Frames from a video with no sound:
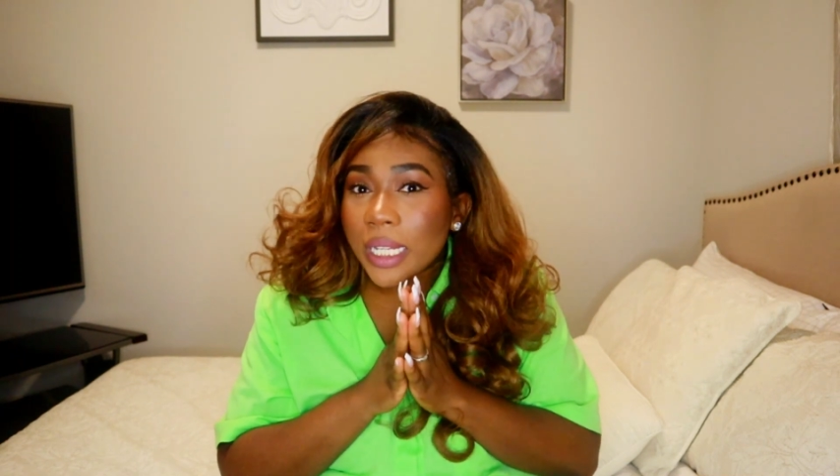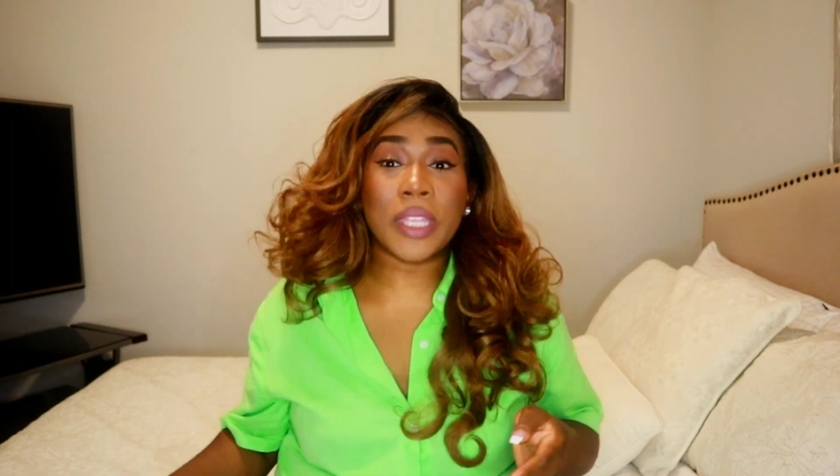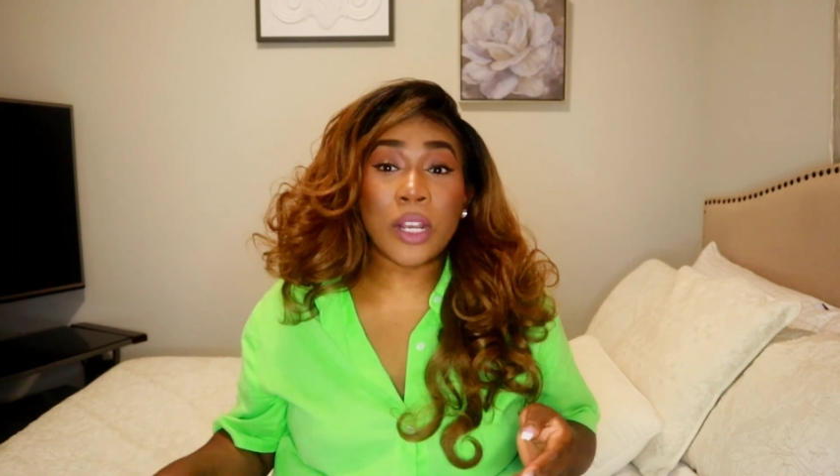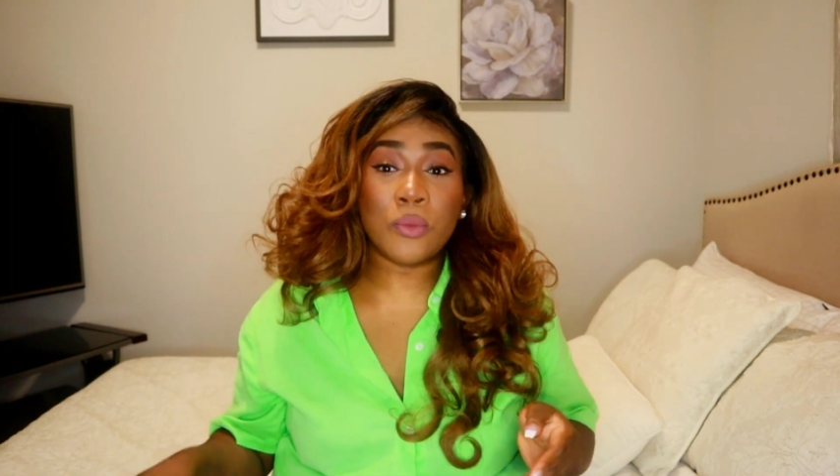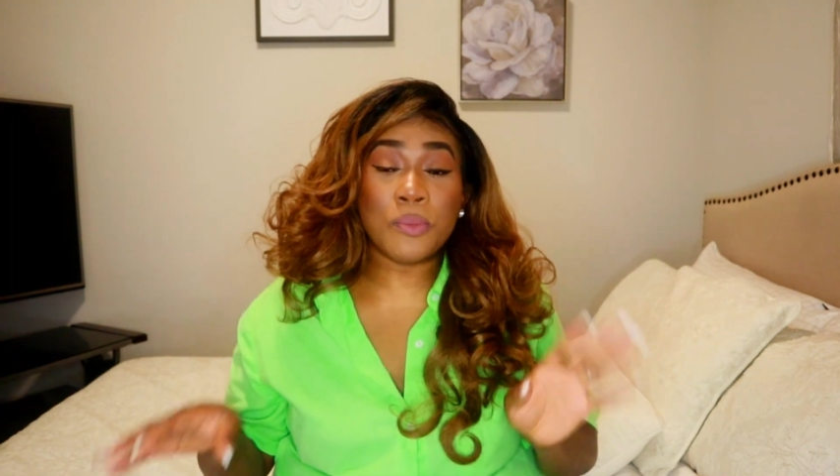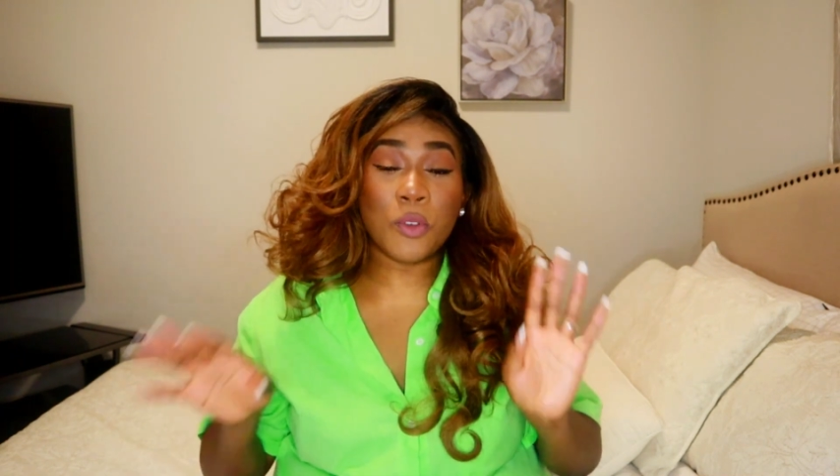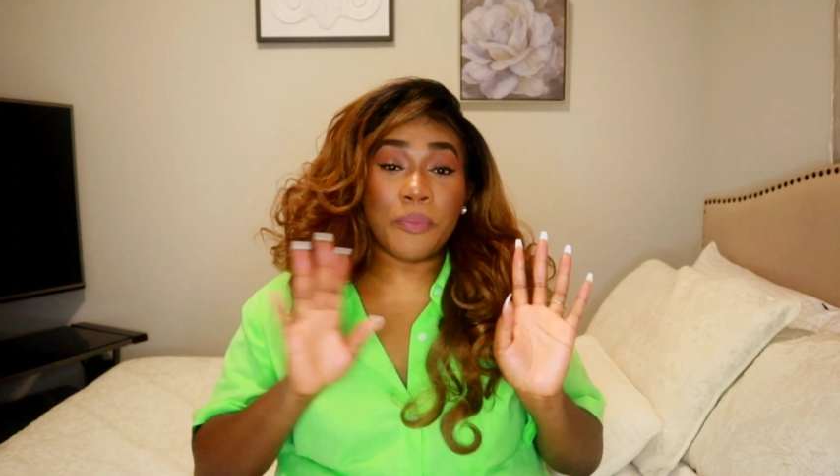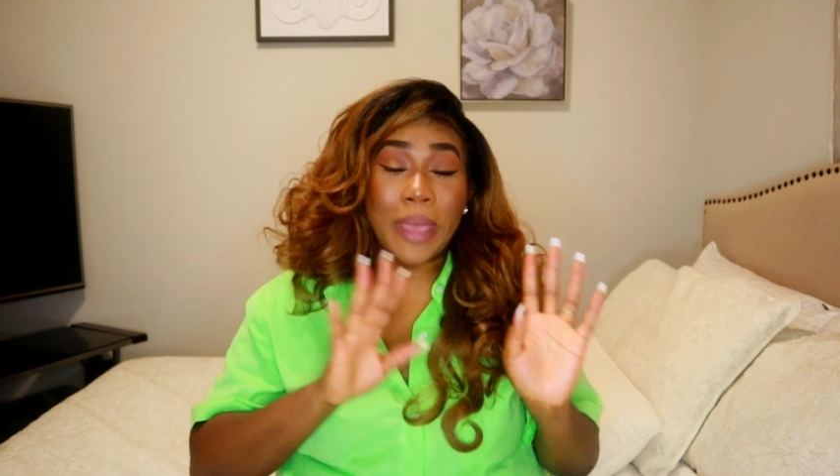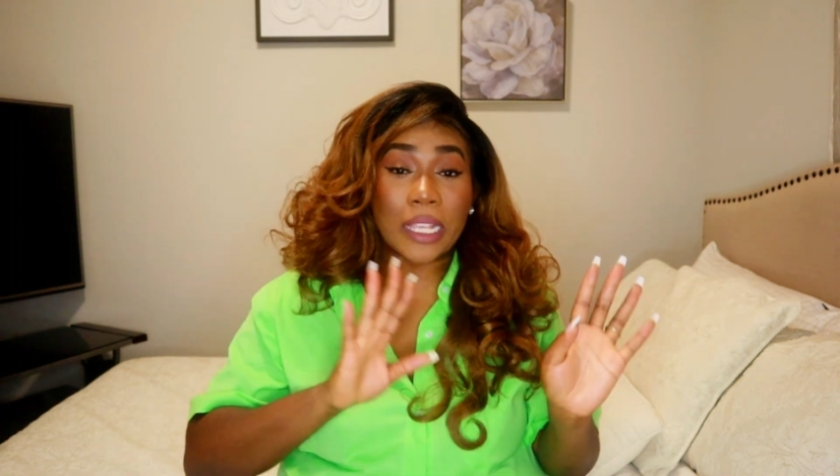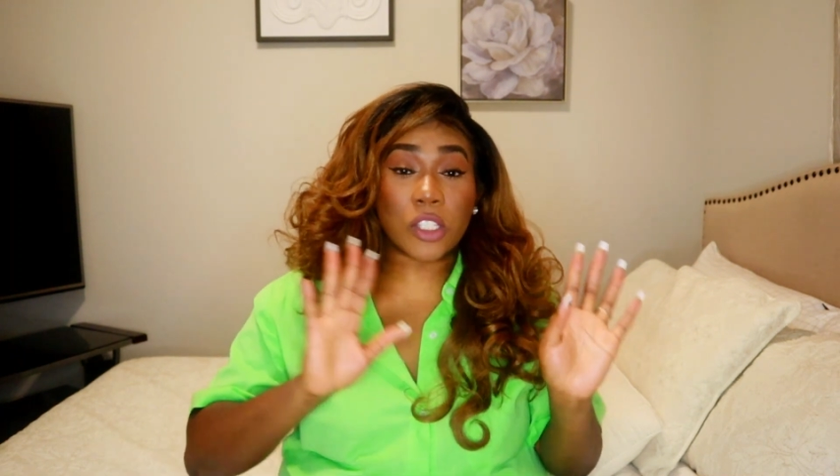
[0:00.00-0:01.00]
So then we move
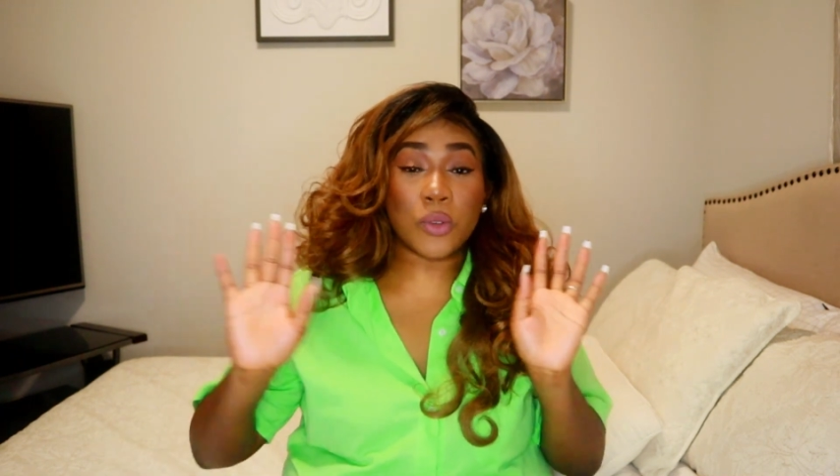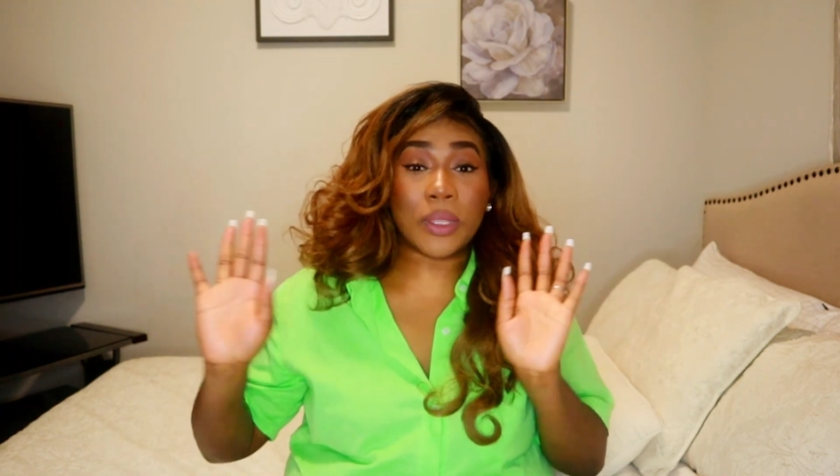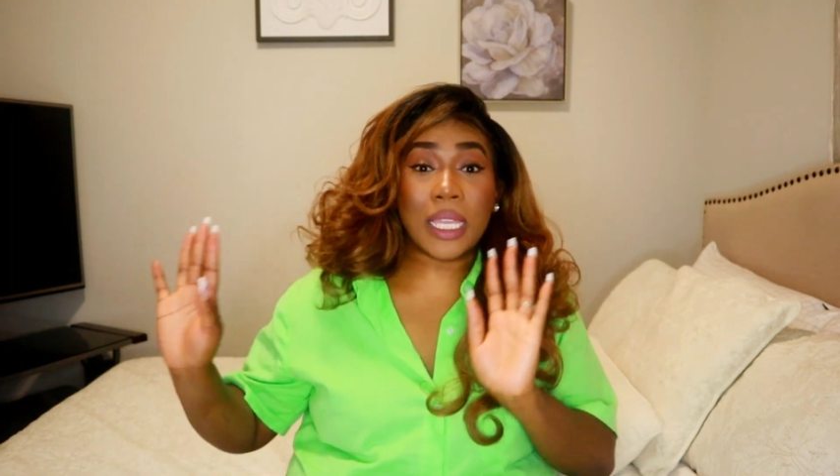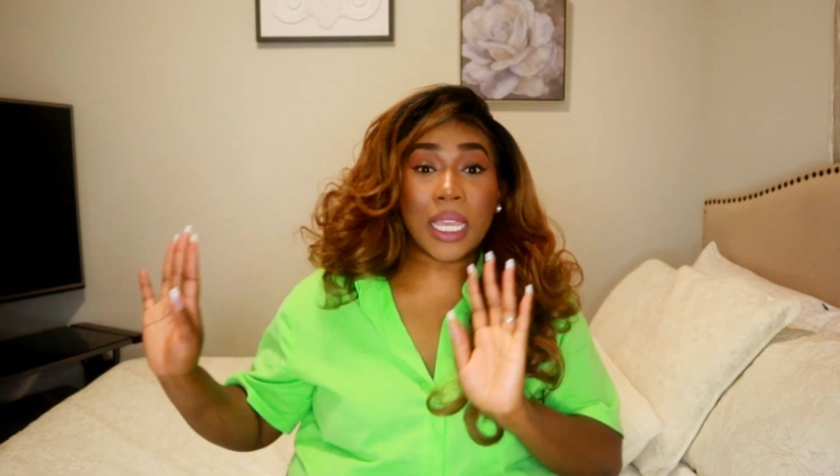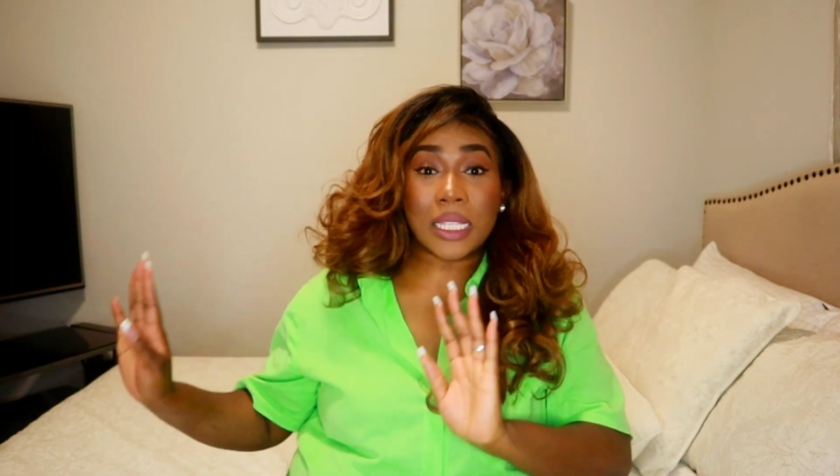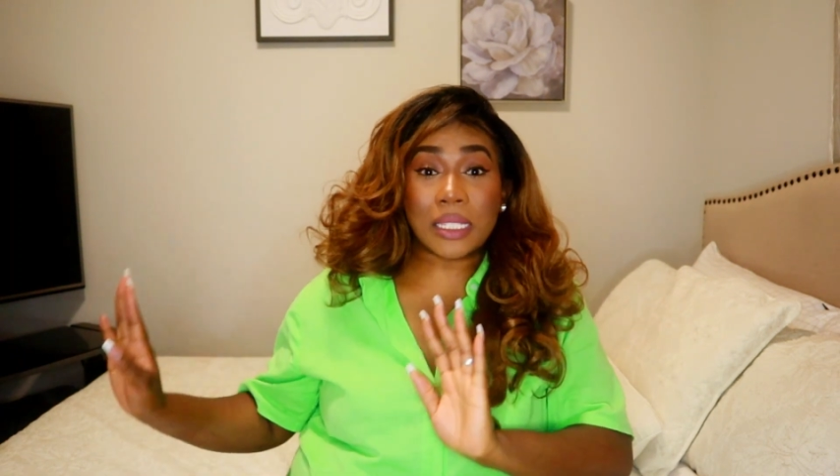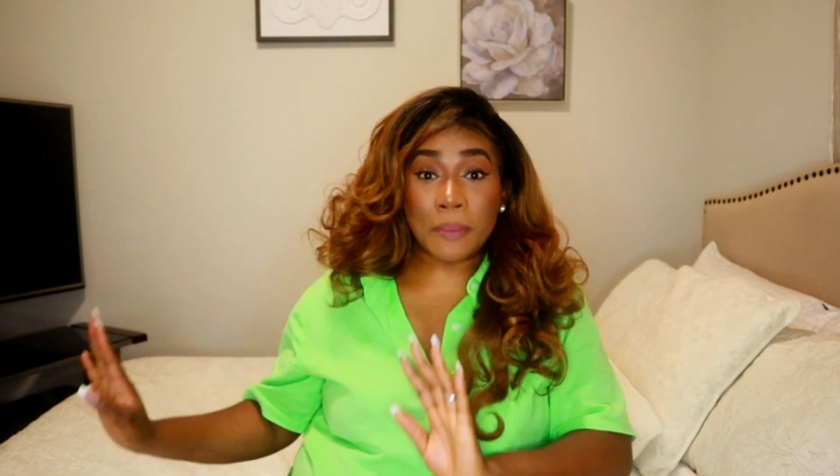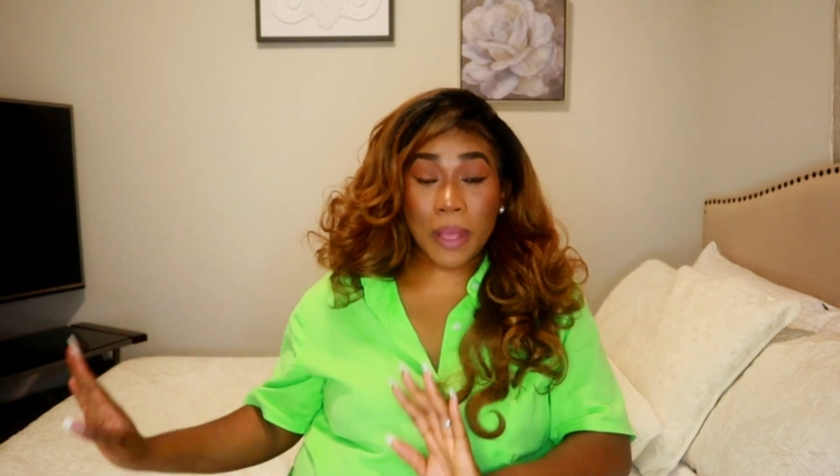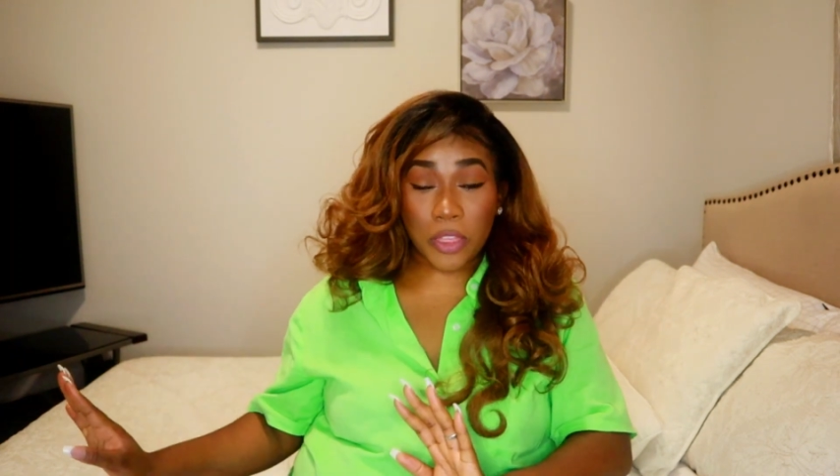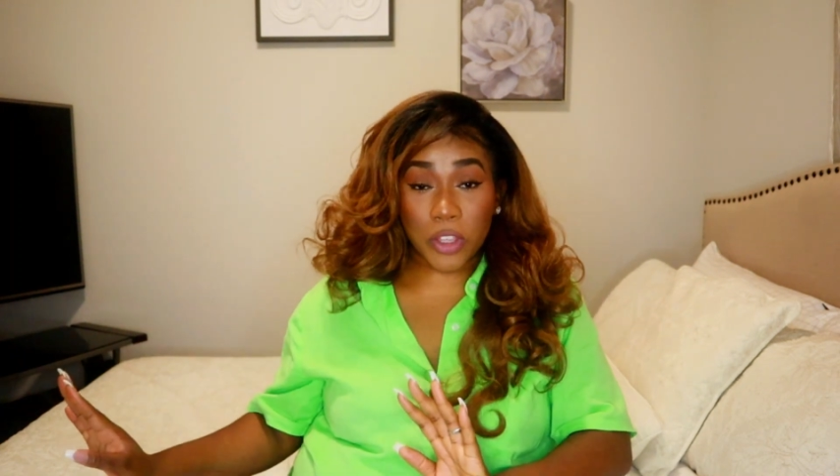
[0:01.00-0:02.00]
back to the king's
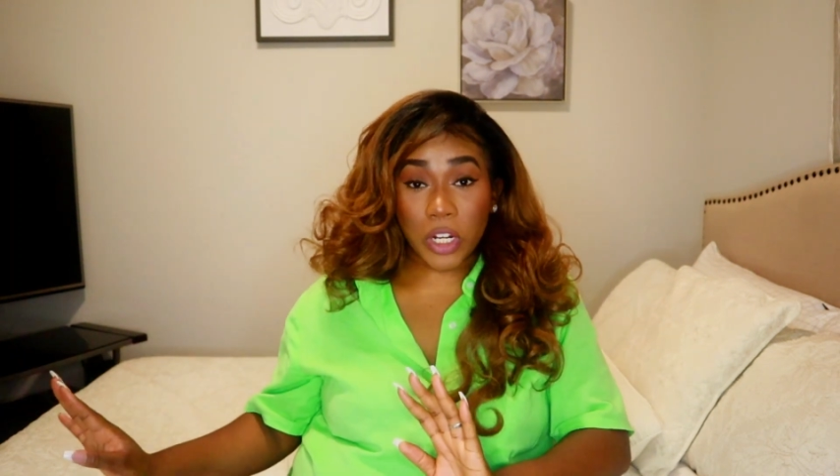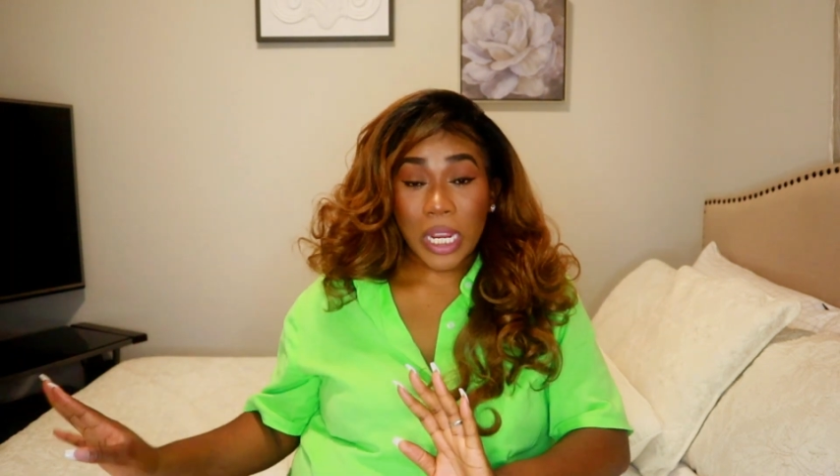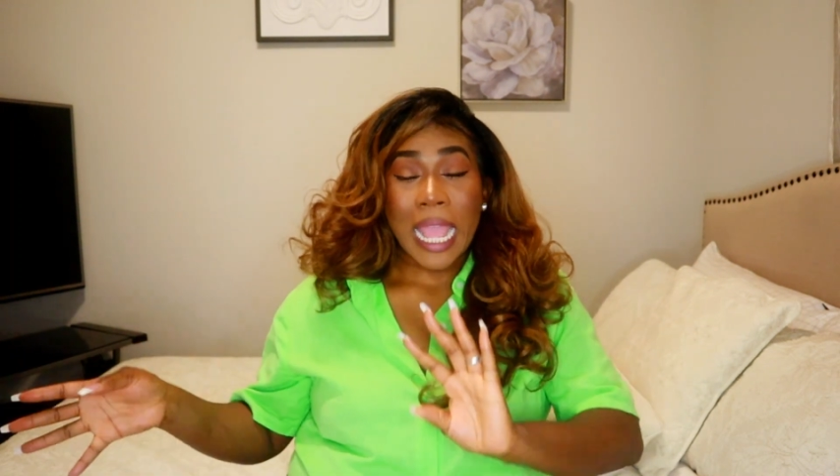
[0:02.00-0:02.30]
mother,